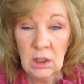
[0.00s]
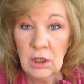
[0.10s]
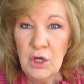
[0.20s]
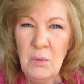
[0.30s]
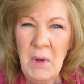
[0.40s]

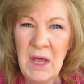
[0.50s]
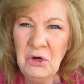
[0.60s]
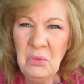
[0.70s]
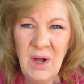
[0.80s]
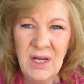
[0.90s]
no
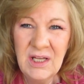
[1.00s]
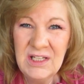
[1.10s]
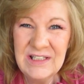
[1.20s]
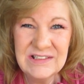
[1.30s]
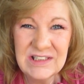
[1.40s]
matter what, it
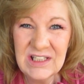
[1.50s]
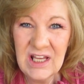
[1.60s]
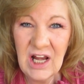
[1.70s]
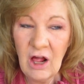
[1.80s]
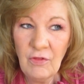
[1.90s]
needs to
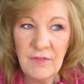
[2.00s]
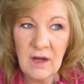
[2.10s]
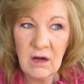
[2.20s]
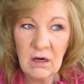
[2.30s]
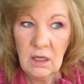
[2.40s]
get out
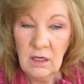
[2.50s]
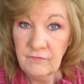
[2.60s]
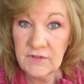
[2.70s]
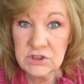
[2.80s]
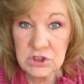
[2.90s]
there.
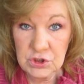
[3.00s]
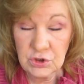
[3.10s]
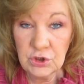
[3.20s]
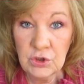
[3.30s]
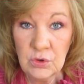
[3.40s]
If it's
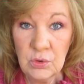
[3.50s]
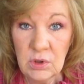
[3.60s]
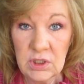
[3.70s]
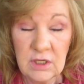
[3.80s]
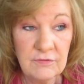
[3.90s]
true,
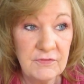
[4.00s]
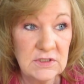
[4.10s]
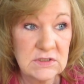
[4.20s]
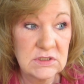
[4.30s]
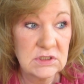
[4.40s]
if
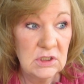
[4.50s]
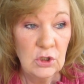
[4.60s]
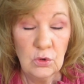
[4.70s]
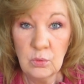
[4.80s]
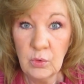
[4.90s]
it's
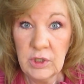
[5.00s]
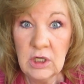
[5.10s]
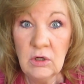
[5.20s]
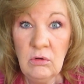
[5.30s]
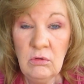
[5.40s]

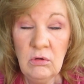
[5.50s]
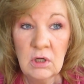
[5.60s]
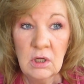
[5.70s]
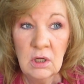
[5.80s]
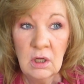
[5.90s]
real,
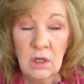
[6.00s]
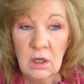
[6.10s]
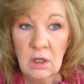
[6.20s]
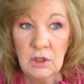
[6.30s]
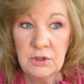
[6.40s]

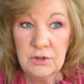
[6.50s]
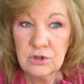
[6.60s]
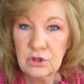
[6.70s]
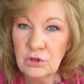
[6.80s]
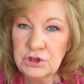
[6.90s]

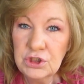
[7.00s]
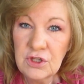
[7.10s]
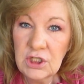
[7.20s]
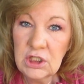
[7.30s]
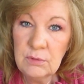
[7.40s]
don't you
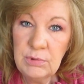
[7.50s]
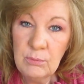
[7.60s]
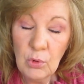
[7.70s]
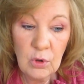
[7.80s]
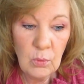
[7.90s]
think you'd be
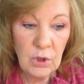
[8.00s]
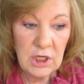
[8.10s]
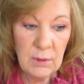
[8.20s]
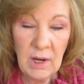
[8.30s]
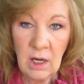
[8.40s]
more
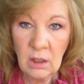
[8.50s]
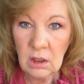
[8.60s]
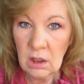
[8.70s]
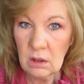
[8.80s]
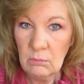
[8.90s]
worried about
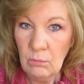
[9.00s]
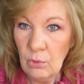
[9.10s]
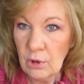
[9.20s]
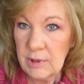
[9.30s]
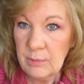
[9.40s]

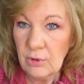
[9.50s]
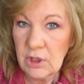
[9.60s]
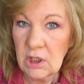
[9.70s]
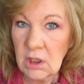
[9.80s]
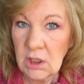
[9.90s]
more people
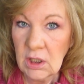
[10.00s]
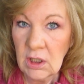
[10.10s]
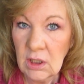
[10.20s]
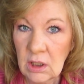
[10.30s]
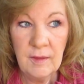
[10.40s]
hearing
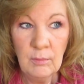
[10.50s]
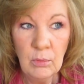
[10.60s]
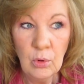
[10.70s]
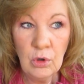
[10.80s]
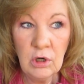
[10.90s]
it? The
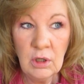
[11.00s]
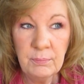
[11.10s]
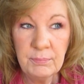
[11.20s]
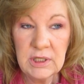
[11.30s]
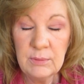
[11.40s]
more
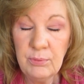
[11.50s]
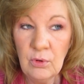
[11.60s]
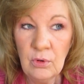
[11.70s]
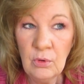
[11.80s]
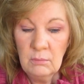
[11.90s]

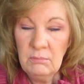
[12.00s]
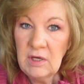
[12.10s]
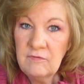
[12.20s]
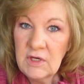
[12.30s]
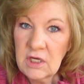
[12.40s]
people
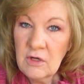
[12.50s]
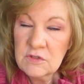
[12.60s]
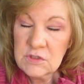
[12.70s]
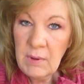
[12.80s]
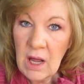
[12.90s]
made
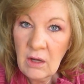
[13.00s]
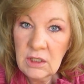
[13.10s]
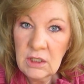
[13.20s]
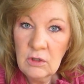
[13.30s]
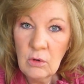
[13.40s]
videos about
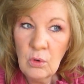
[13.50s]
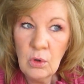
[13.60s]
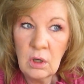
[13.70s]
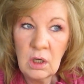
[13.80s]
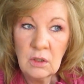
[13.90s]
it
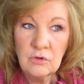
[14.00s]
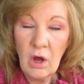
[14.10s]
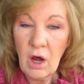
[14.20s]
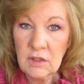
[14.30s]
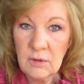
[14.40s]
or
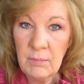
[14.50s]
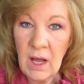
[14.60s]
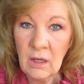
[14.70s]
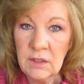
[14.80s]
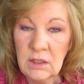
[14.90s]
talked
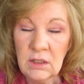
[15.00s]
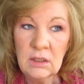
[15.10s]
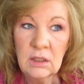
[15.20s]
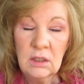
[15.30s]
about it